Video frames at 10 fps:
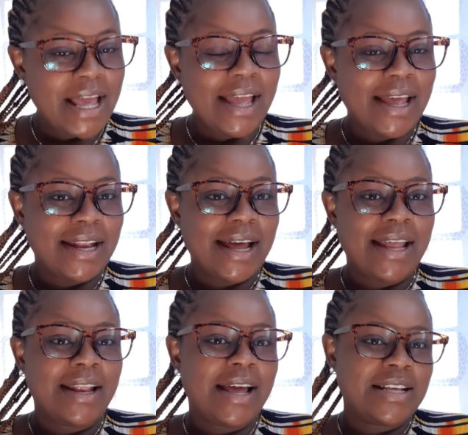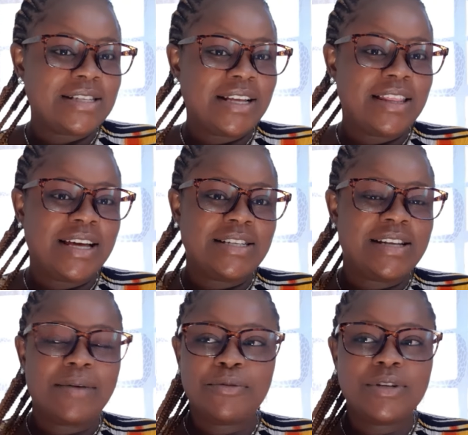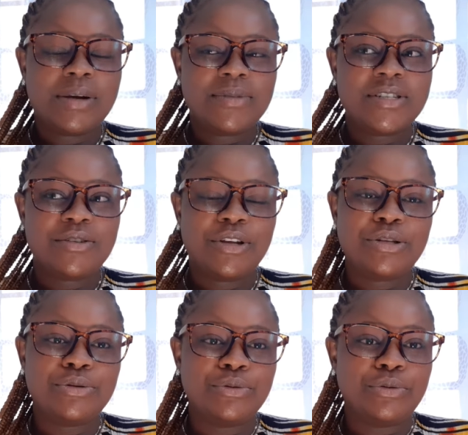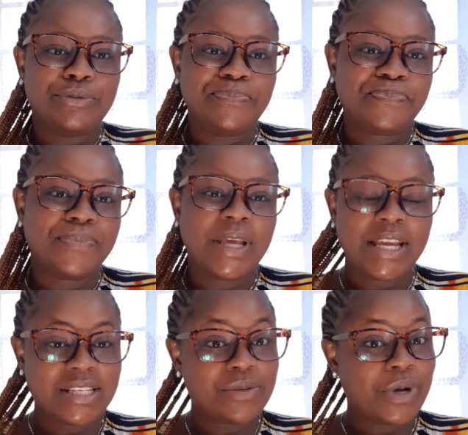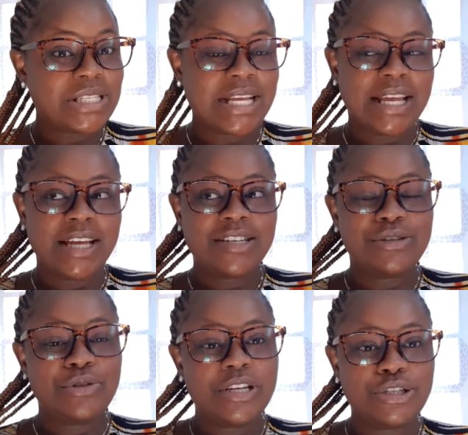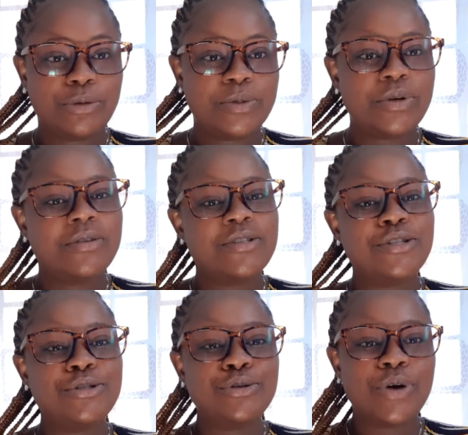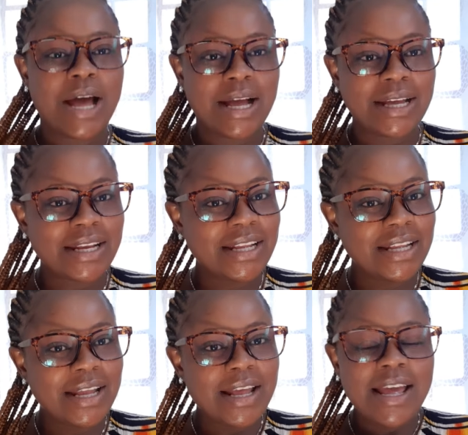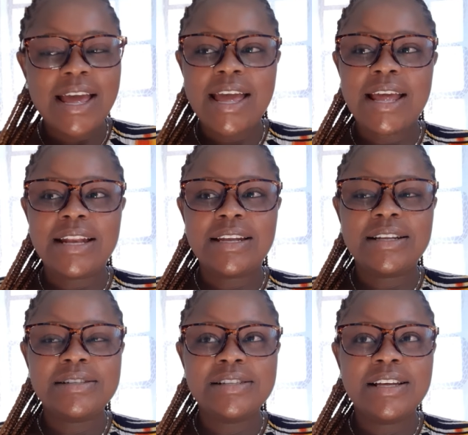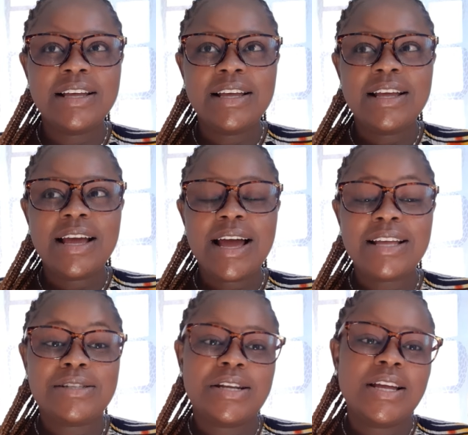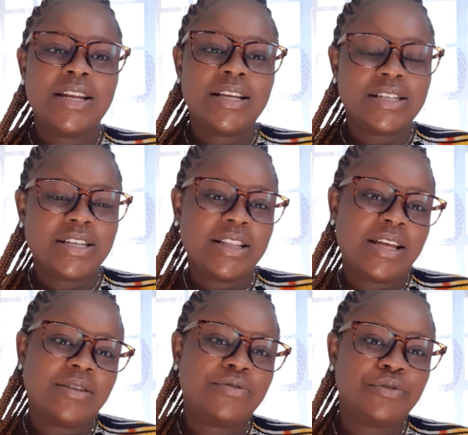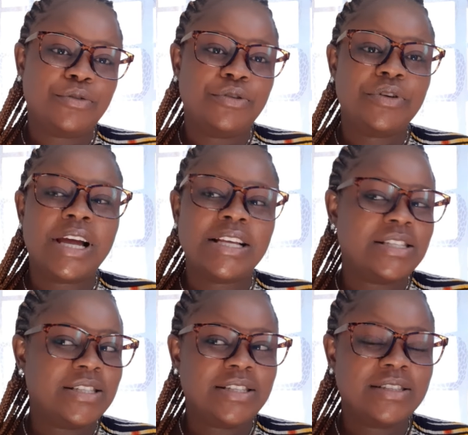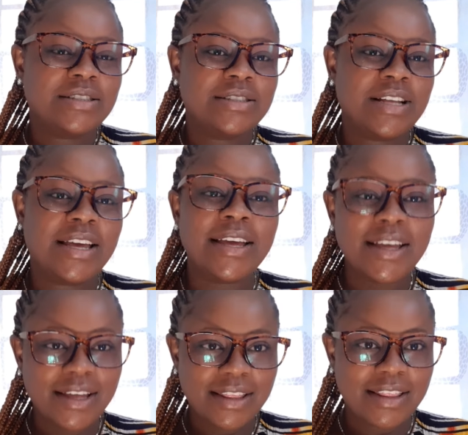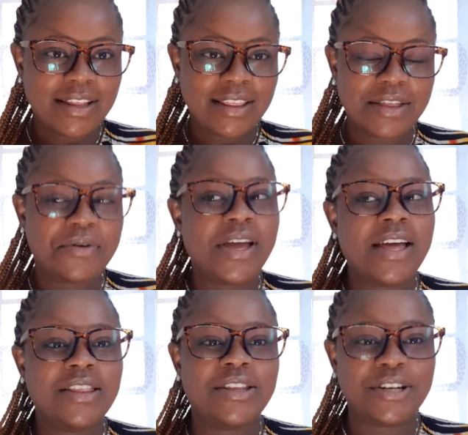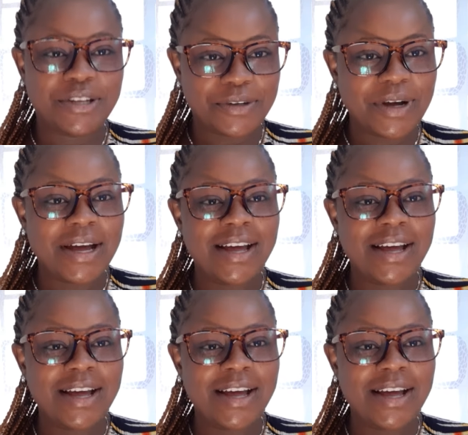and I said that I'm just going to eat once I get to the shop. So I was so hungry, and I tried eating that food. You guys, hey, the way I threw,